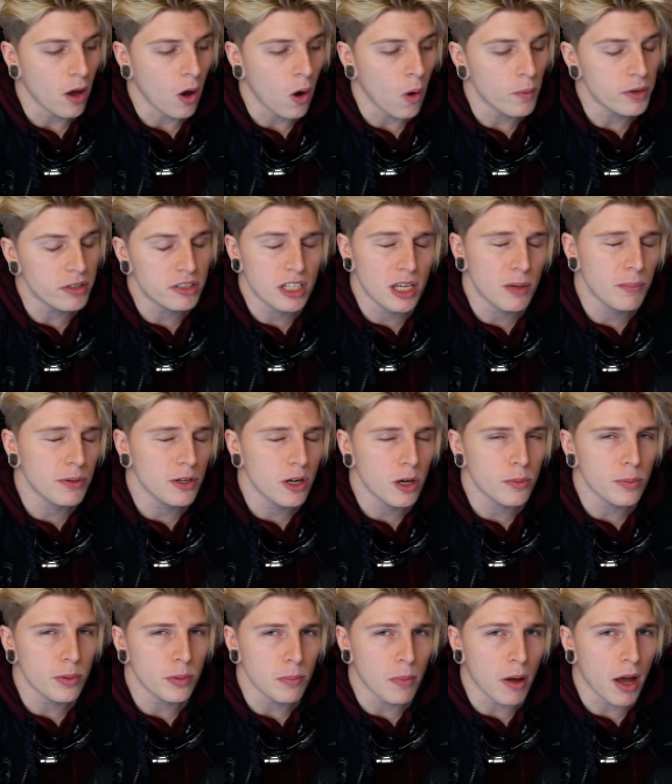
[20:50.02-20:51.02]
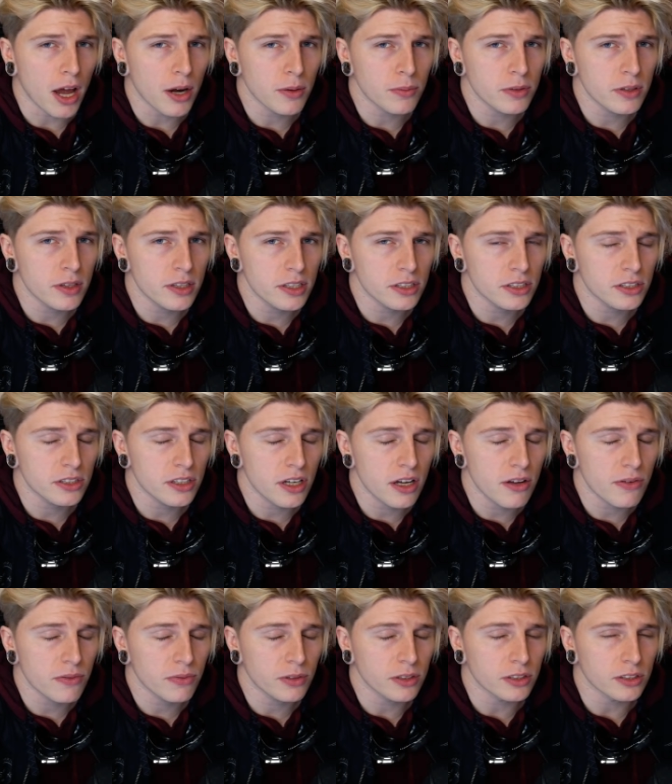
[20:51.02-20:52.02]
always keep an open mind with this
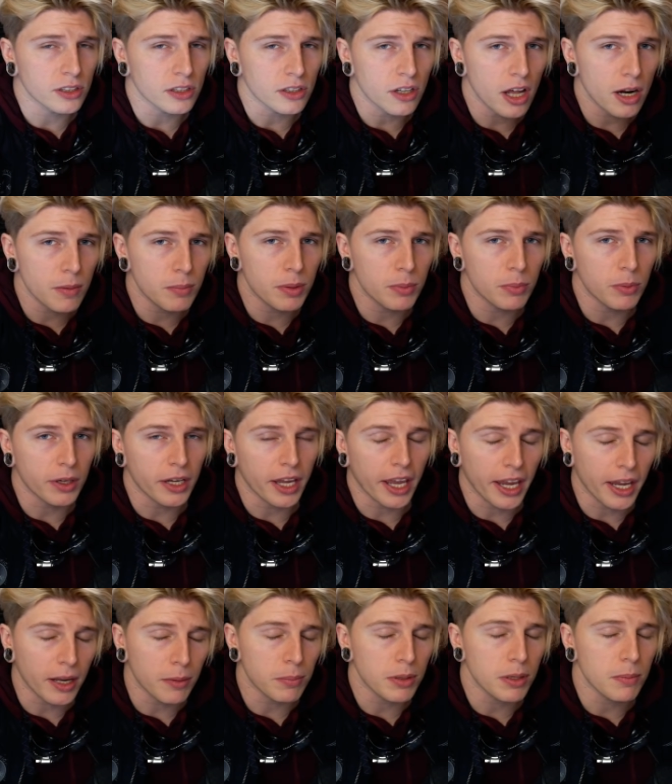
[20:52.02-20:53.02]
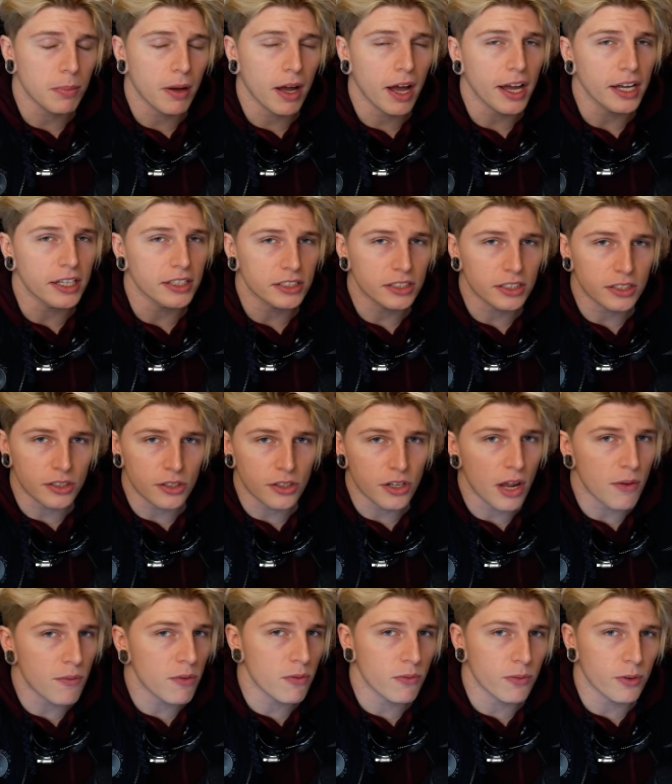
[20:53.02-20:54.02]
stuff because a lot of people can be biased.
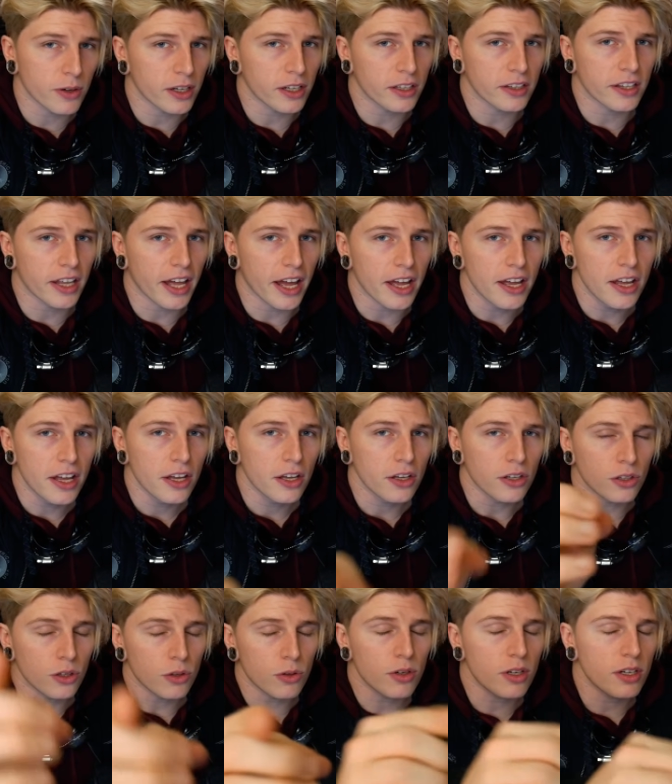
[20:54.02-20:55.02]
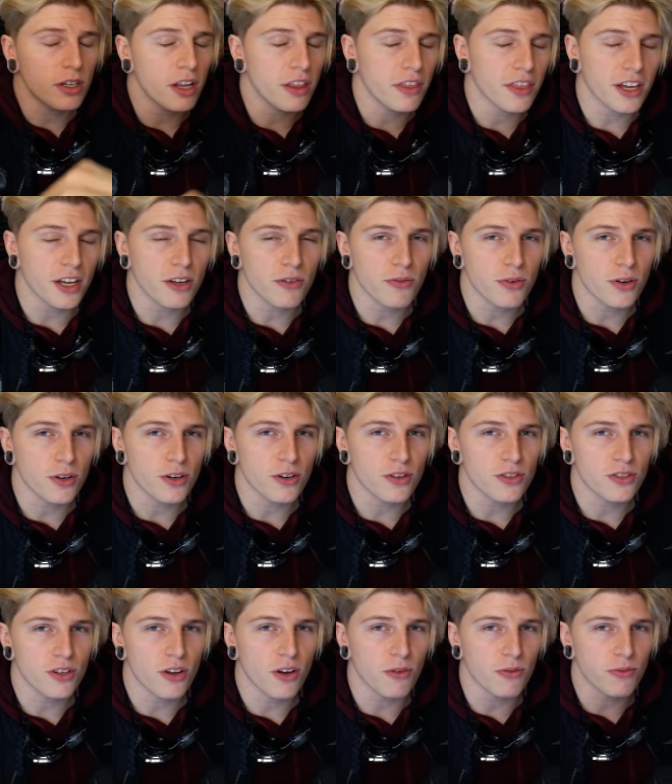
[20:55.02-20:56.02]
Never forget that. You need to think for
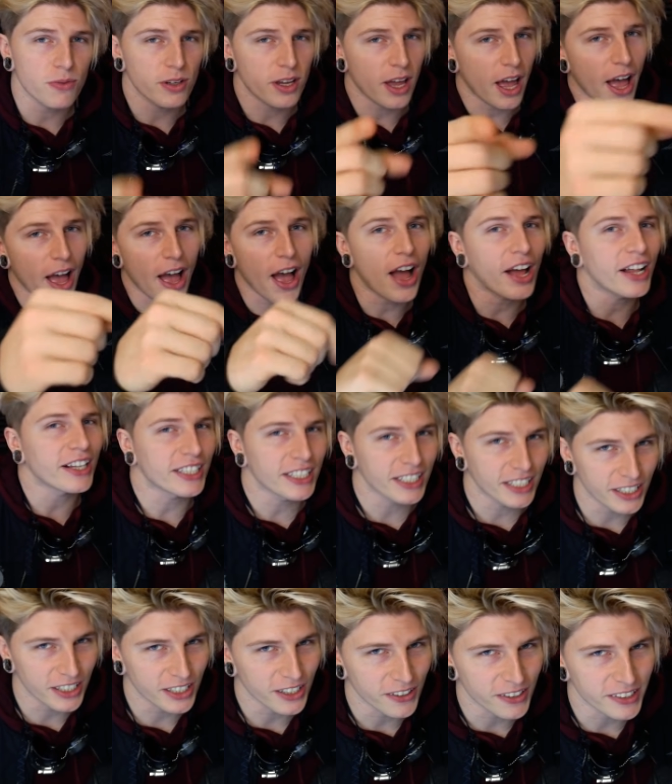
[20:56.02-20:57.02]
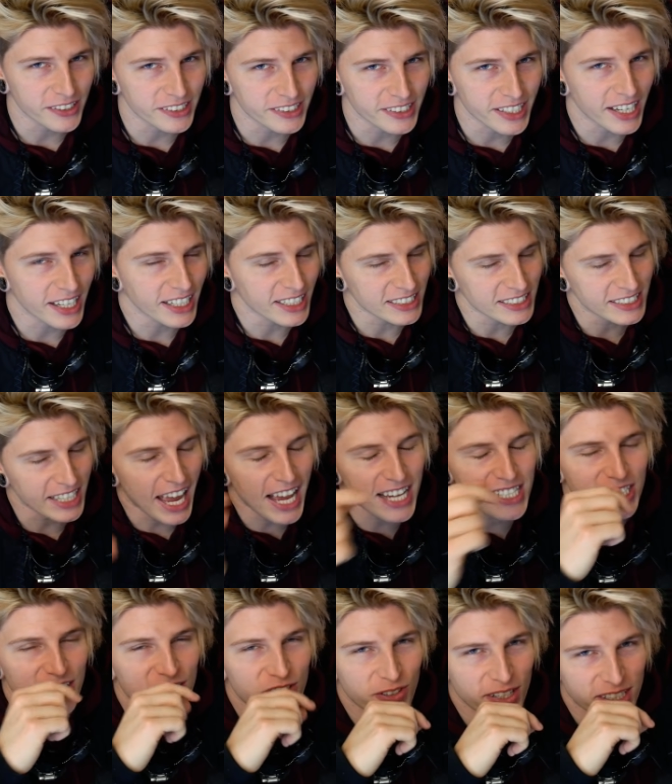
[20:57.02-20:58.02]
yourself. I highly encourage that because
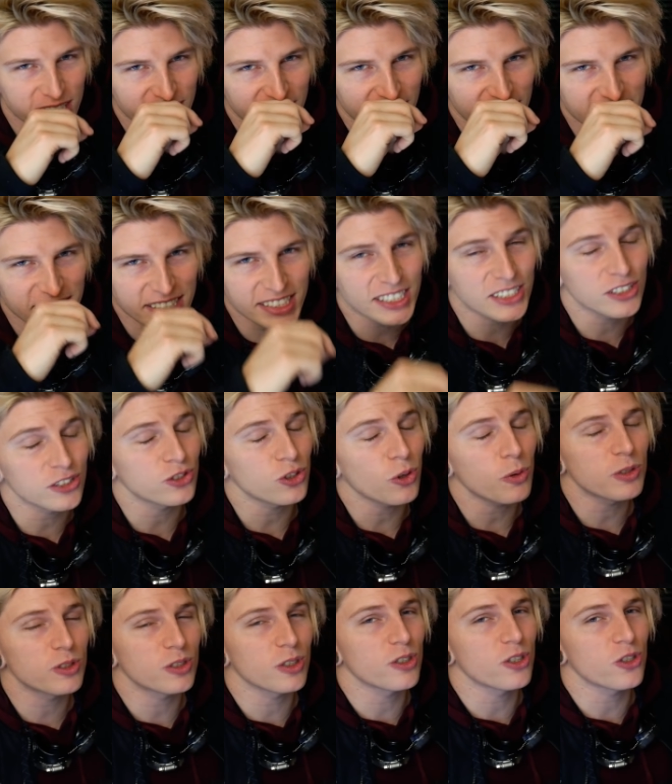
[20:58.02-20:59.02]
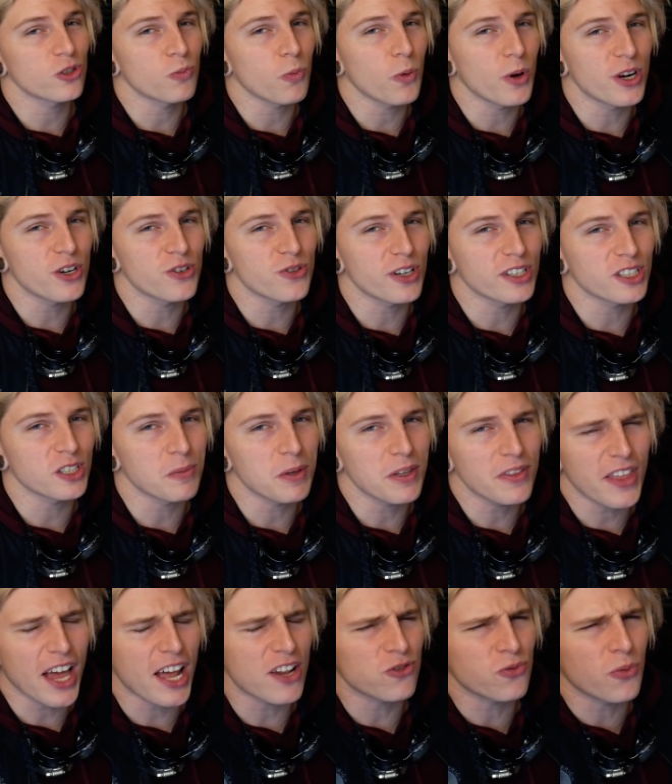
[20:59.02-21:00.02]
as interesting as it is, there's always something that's more interesting to me.
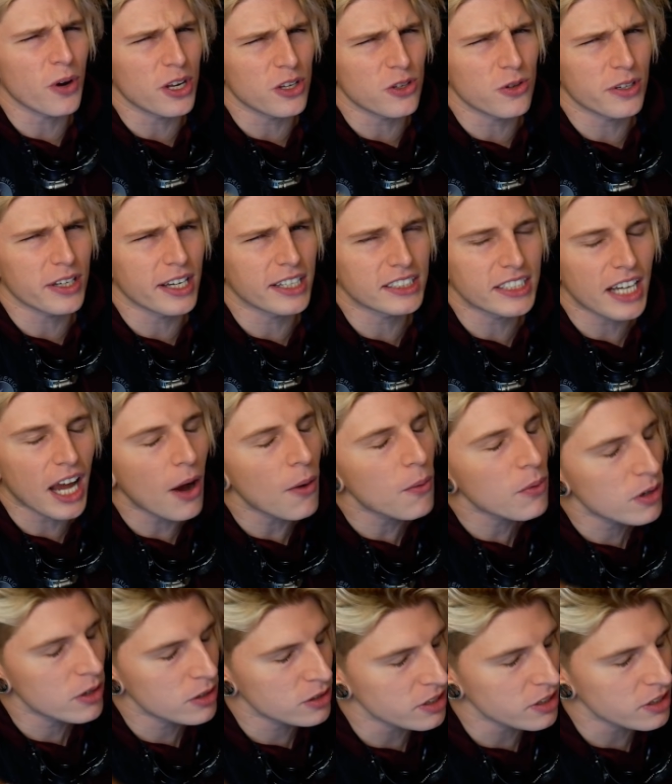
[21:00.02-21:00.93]
That's right, you guessed it. I want to know